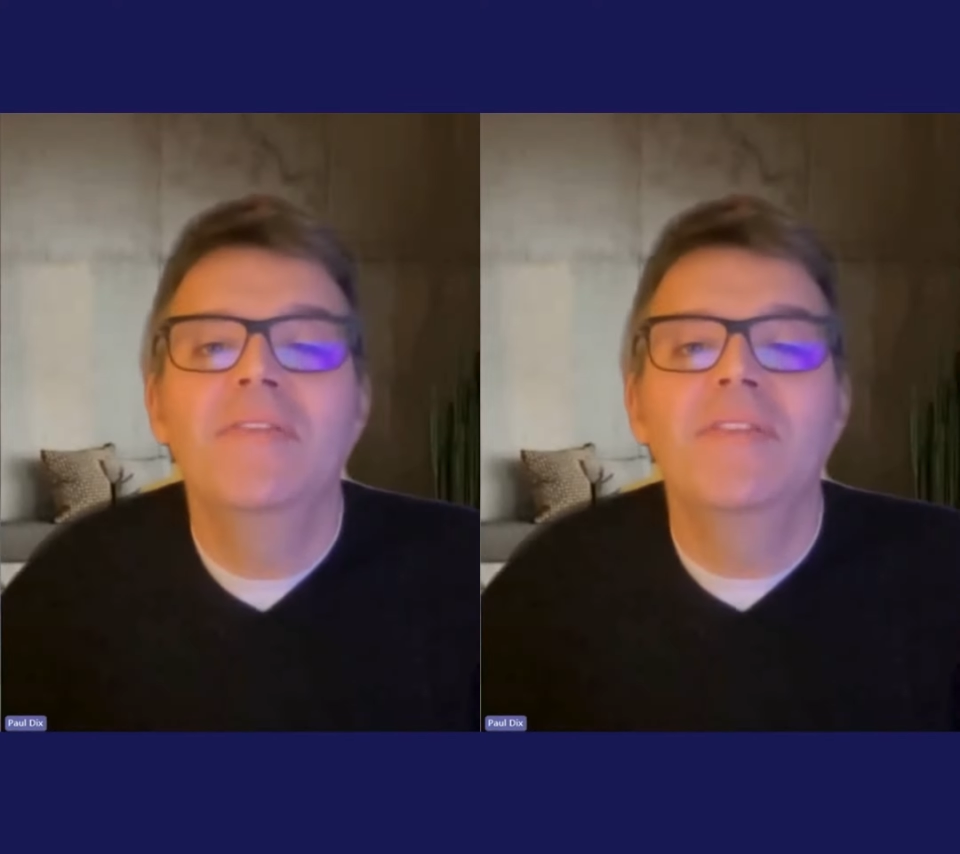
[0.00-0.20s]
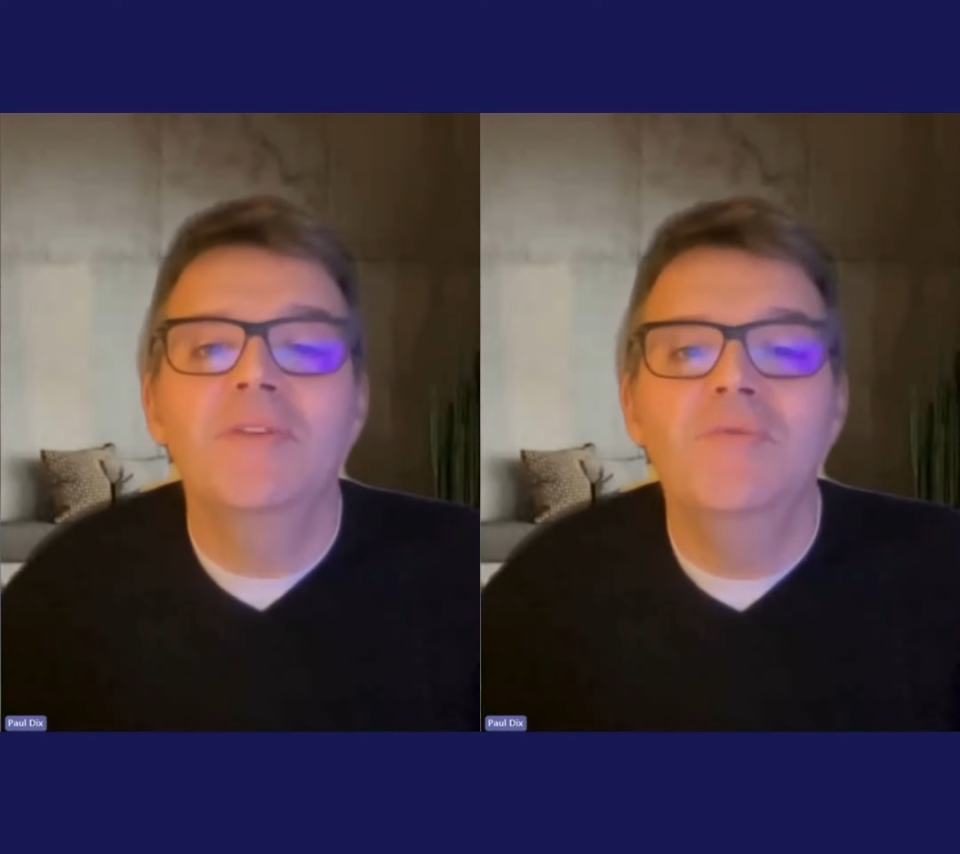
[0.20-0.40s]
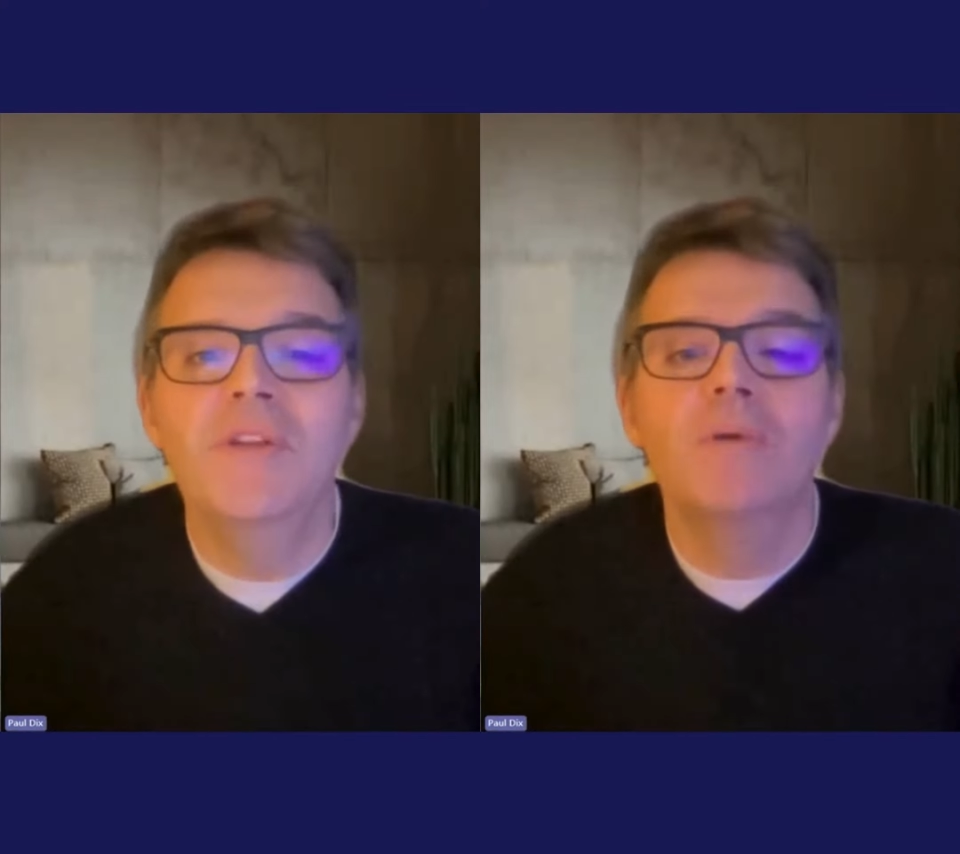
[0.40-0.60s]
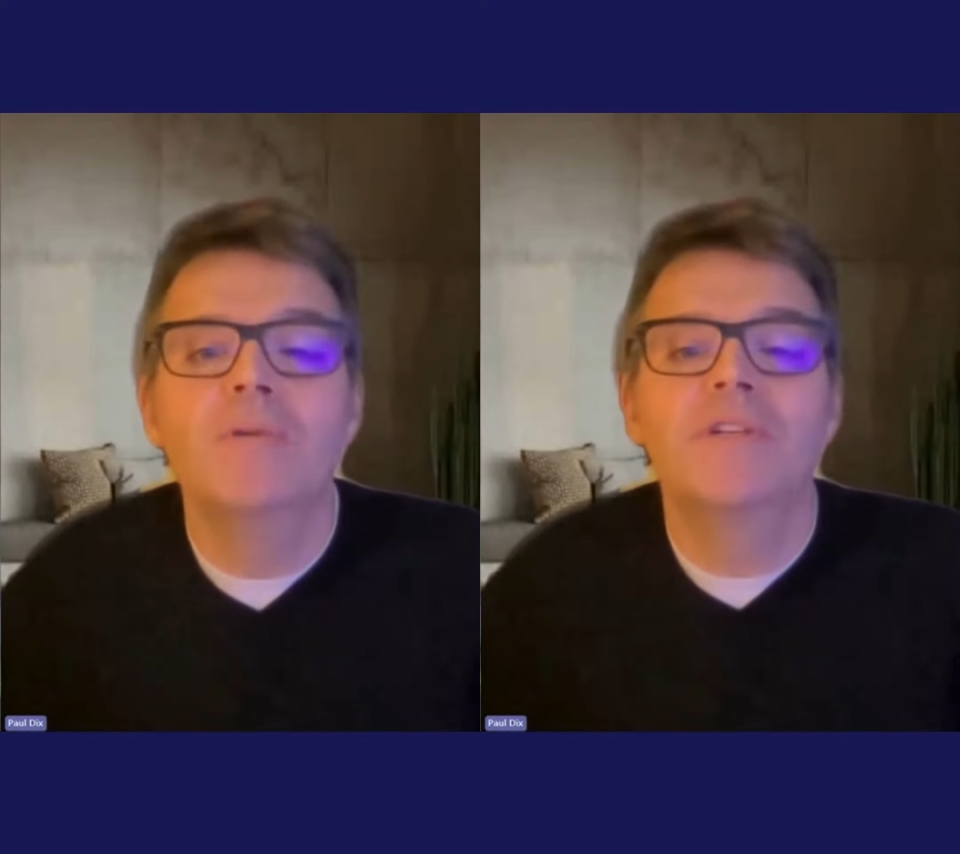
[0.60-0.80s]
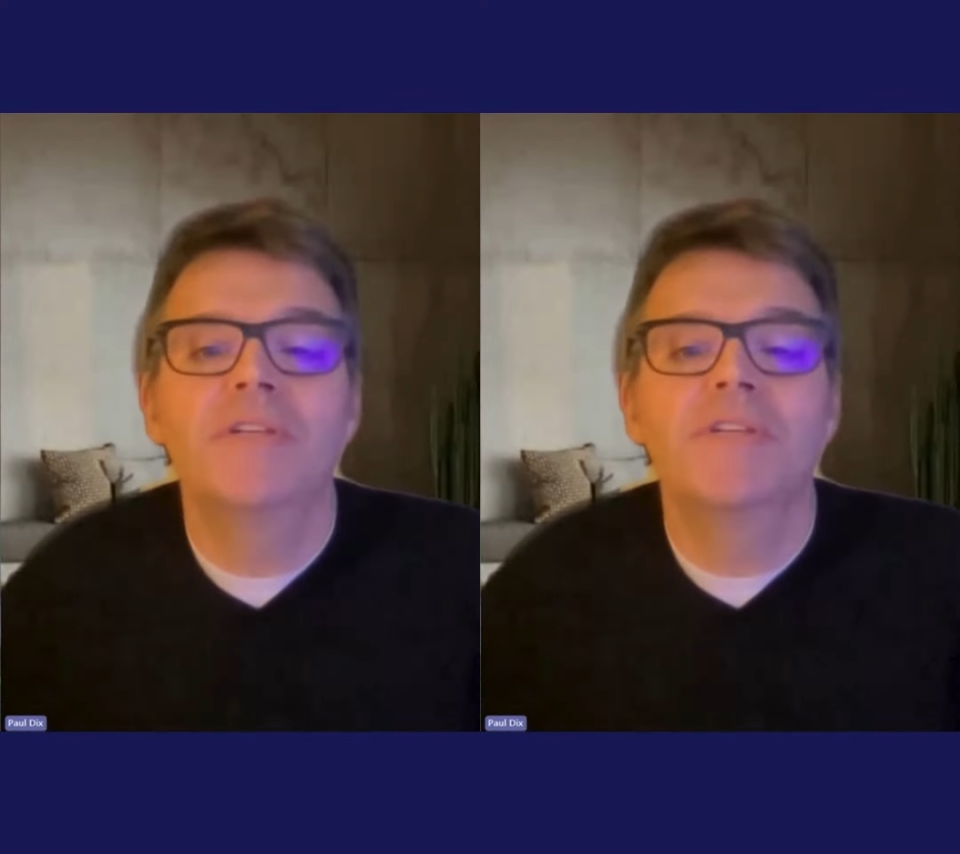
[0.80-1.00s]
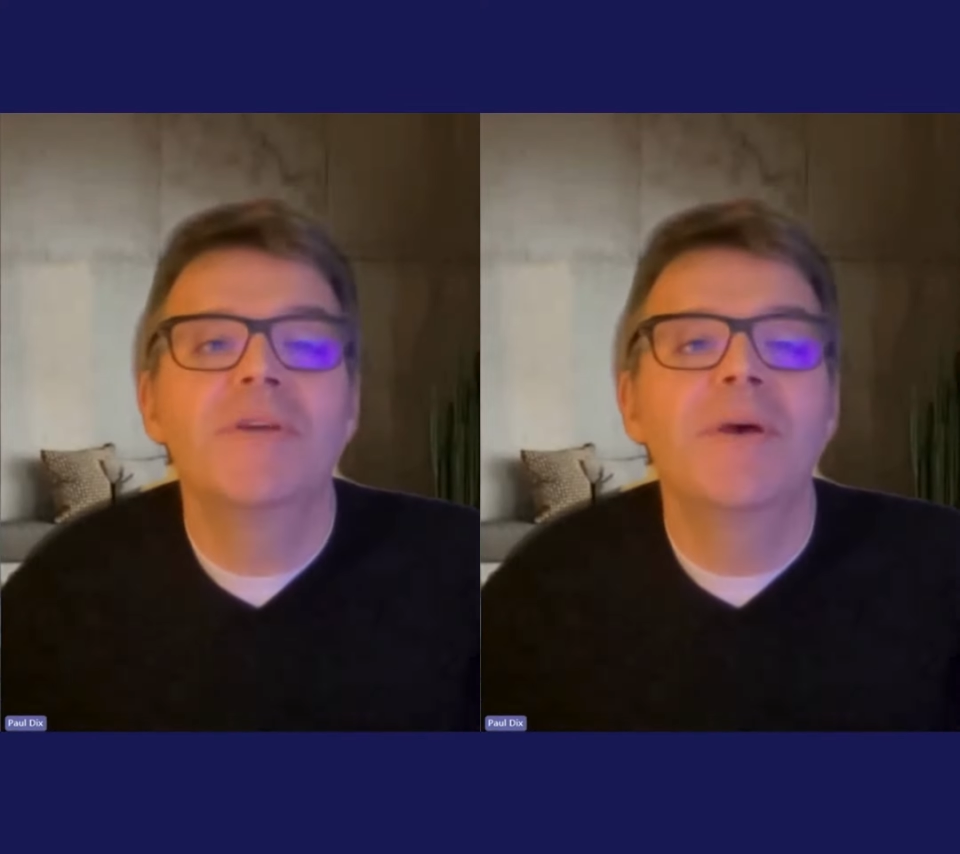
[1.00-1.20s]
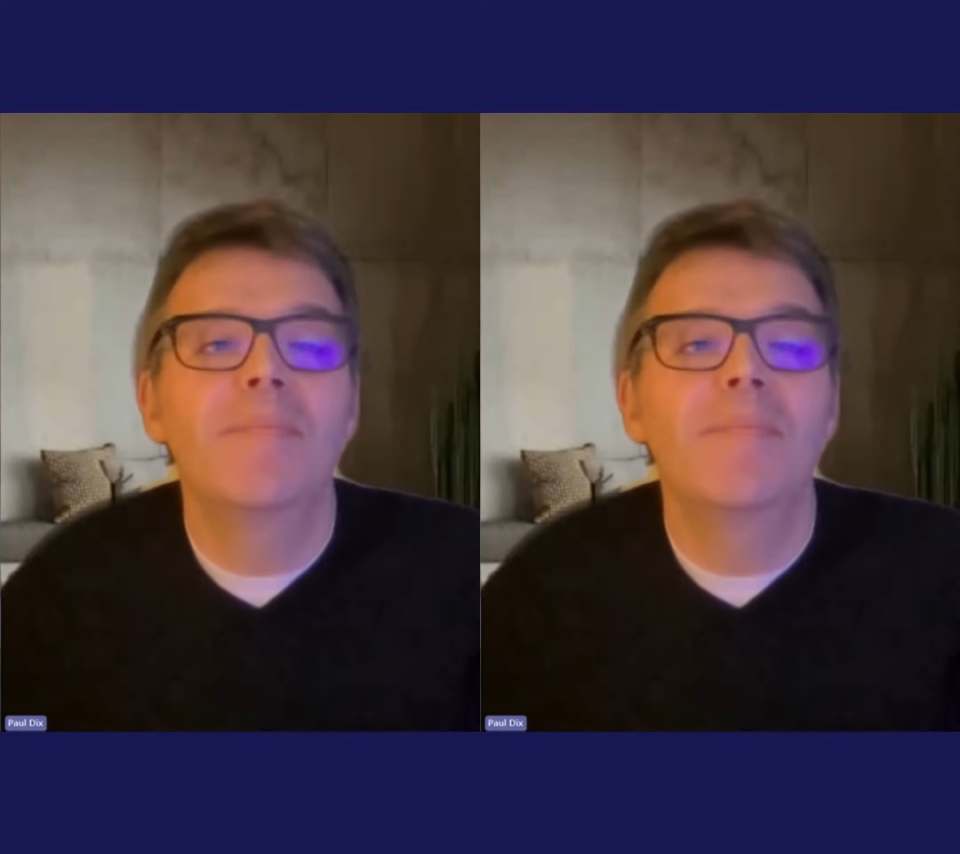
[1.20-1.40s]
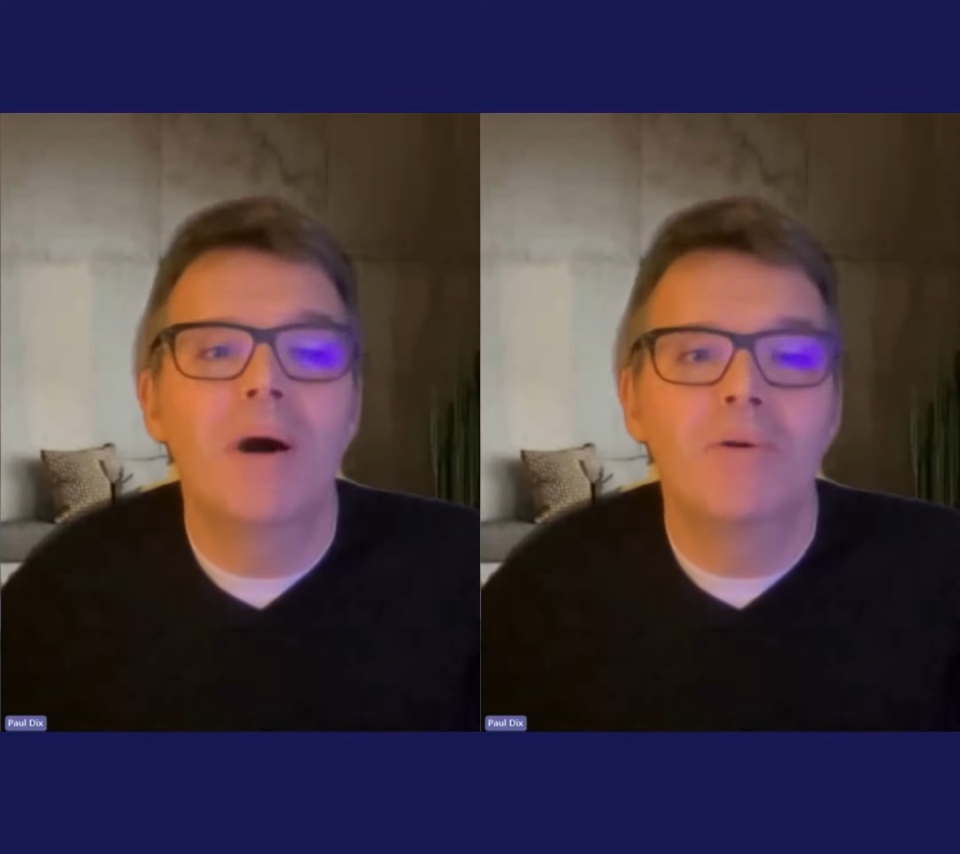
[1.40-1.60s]
that you notice
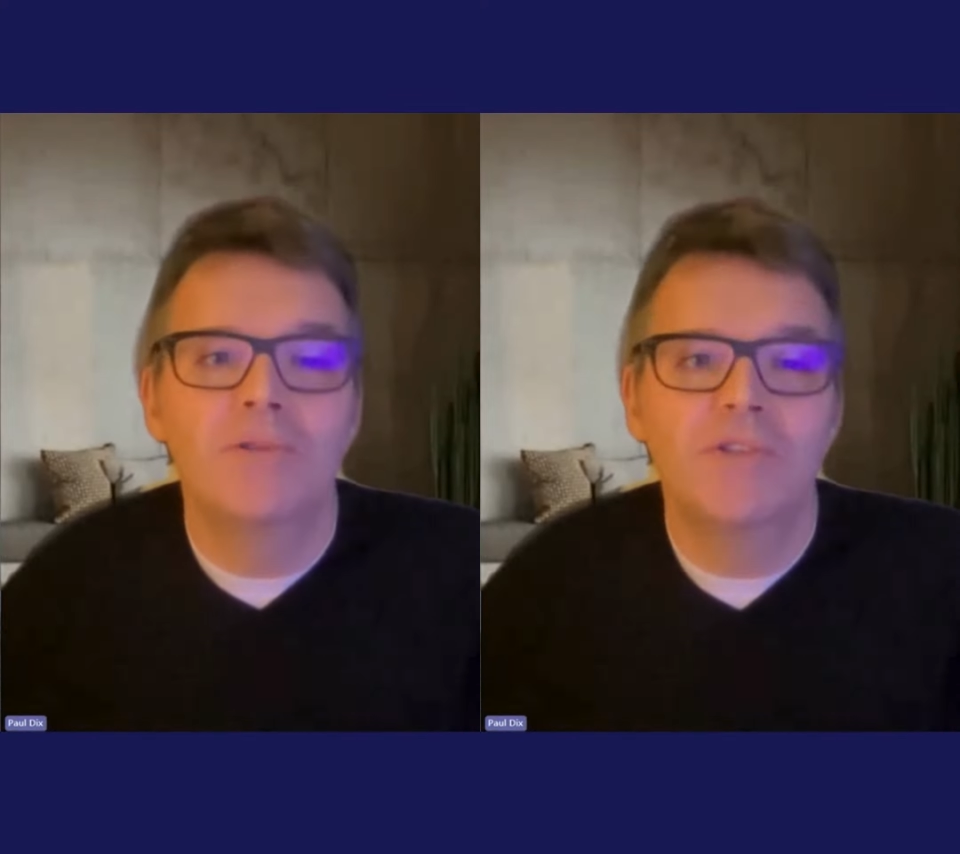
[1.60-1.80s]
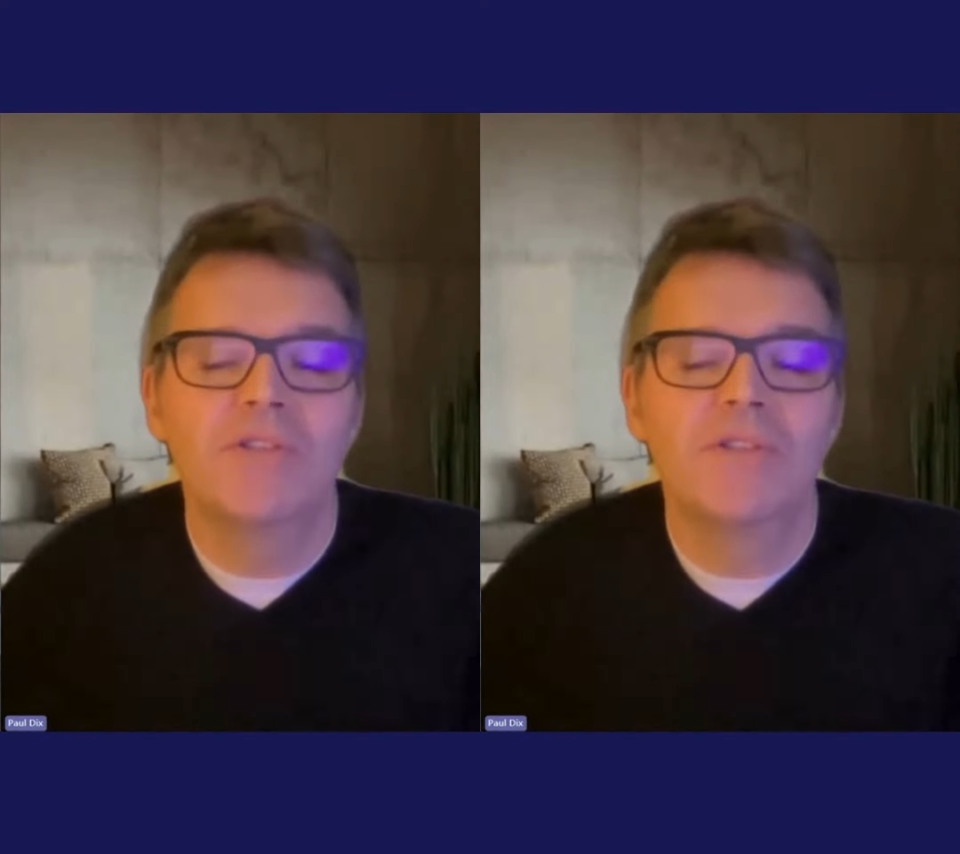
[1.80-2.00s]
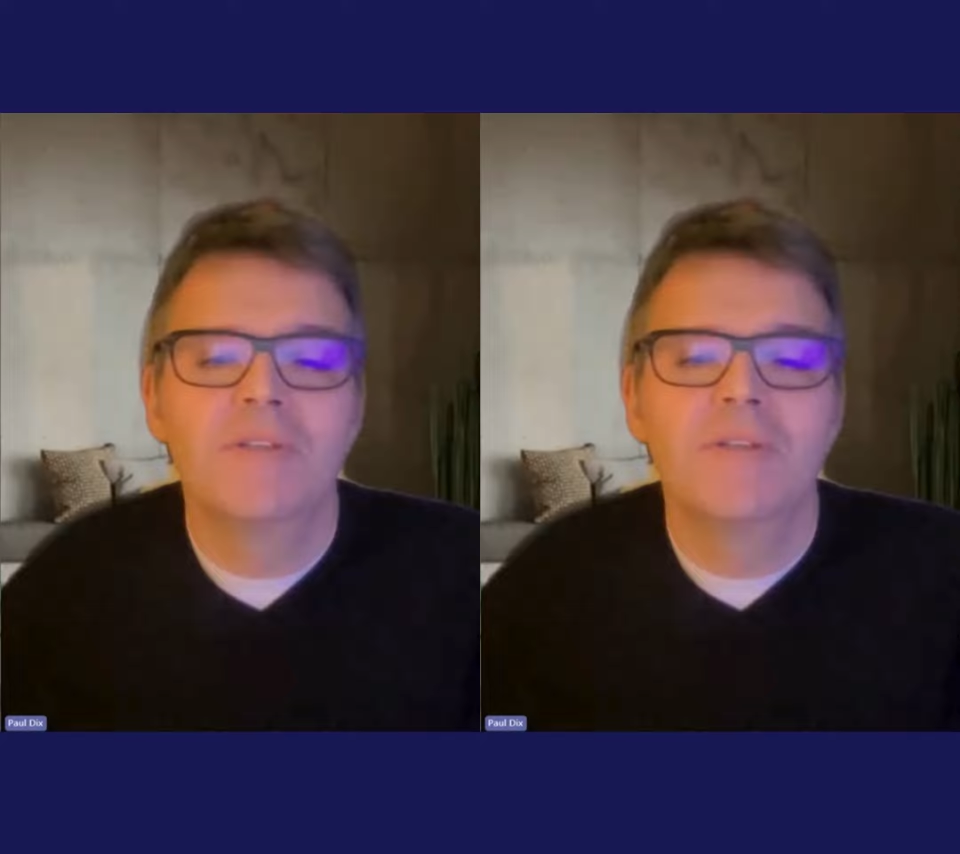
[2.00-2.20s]
most.